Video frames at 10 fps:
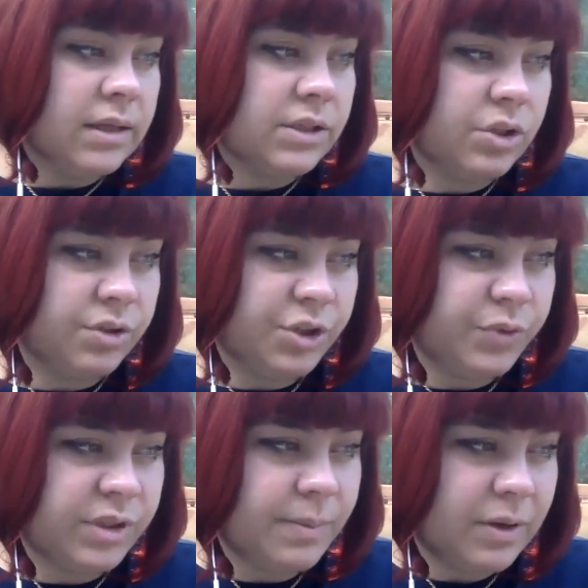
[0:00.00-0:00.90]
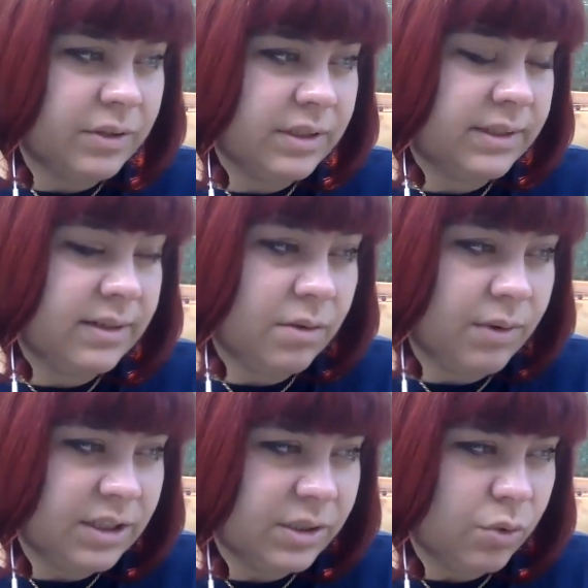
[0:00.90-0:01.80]
So this was about Thursday. Now
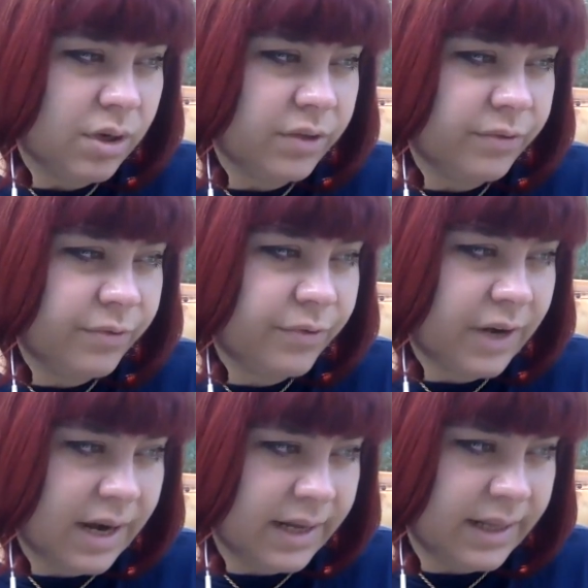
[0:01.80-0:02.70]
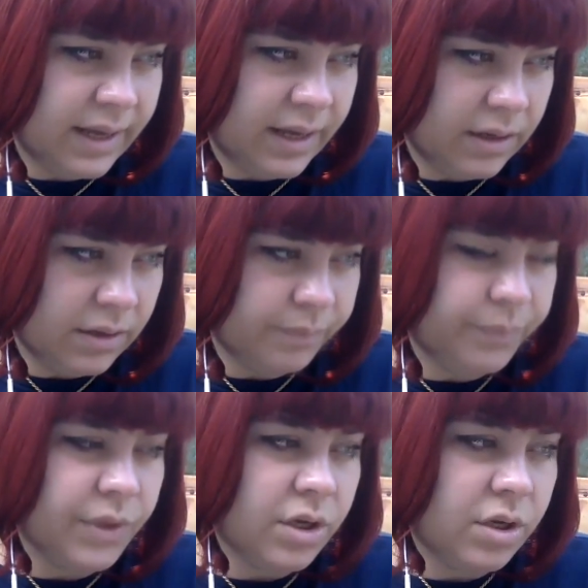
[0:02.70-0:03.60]
let's look at Friday,
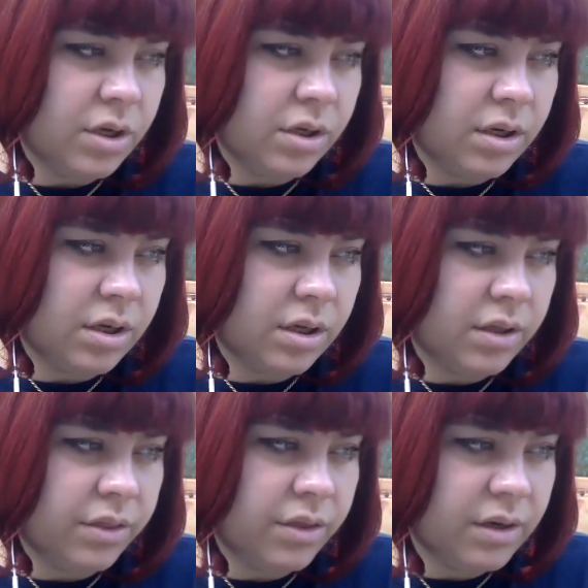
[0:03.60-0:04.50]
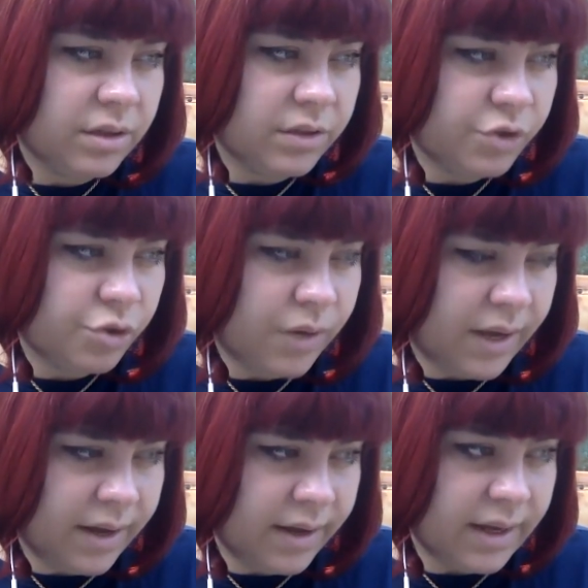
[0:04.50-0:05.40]
3rd of
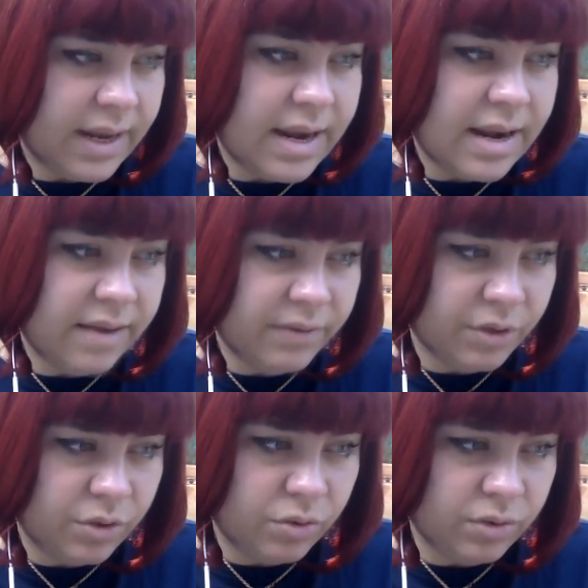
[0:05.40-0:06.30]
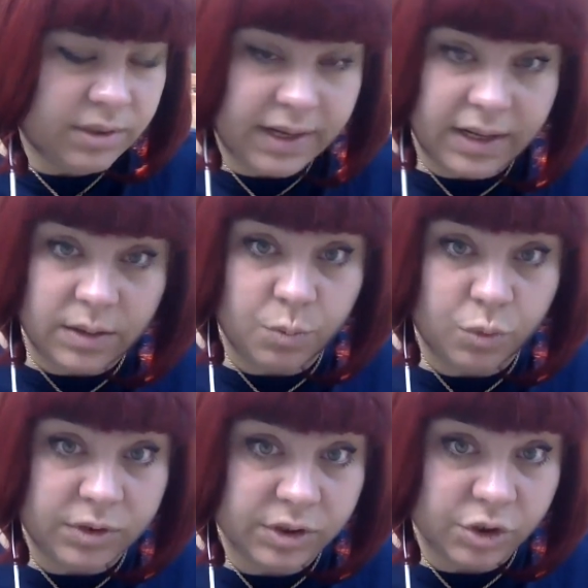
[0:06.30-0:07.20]
July, 11th lunar day. The
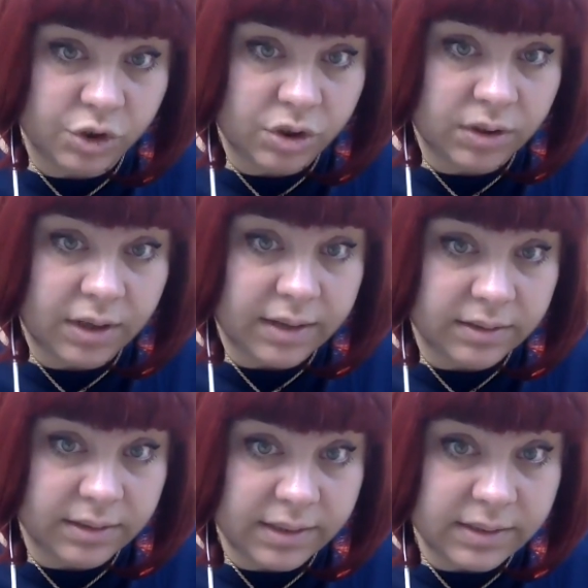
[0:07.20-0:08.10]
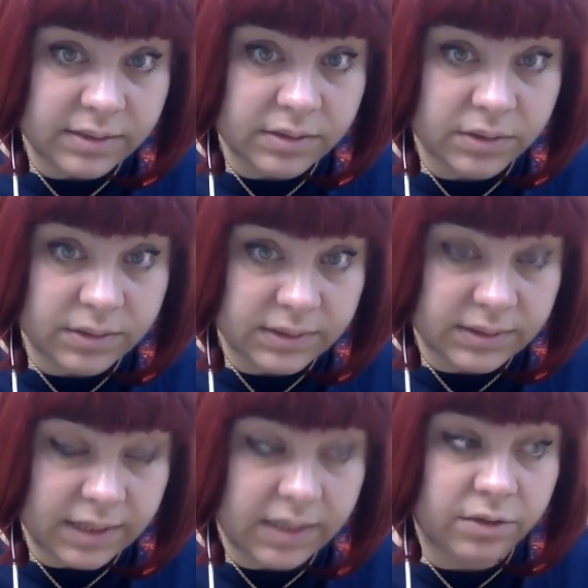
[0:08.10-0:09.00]
moon is conjoined Antares, the
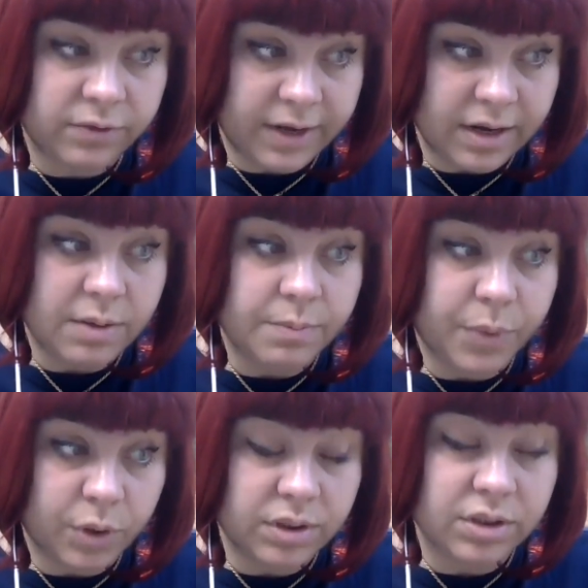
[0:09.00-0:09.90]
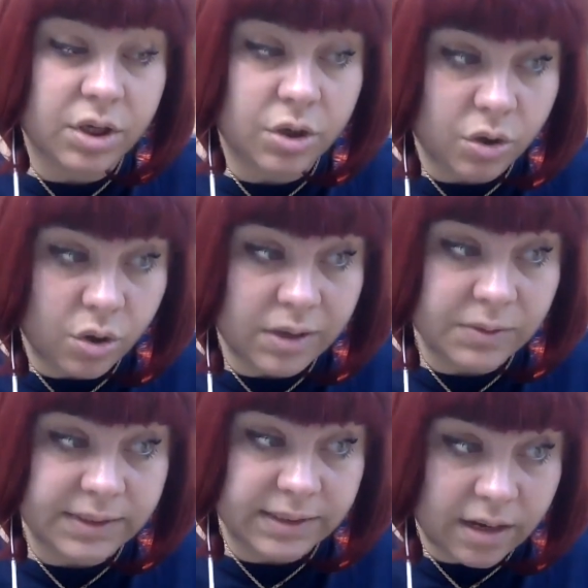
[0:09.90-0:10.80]
second very important royal
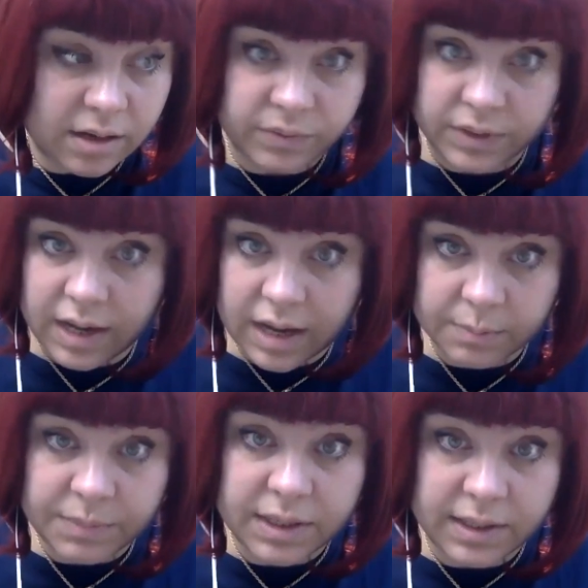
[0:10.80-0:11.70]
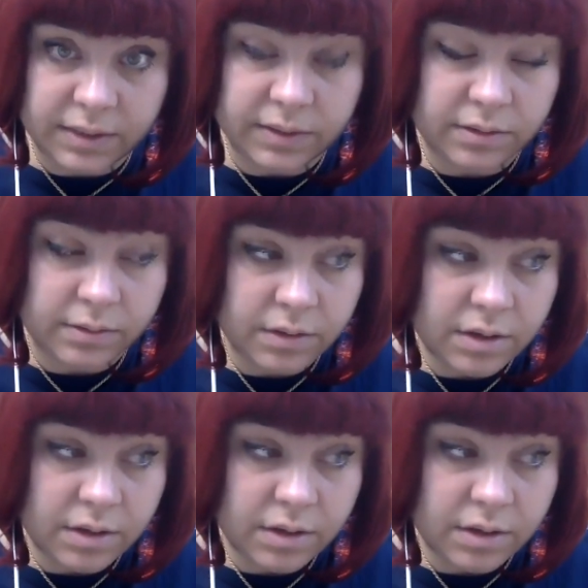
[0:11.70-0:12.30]
star of the army leader.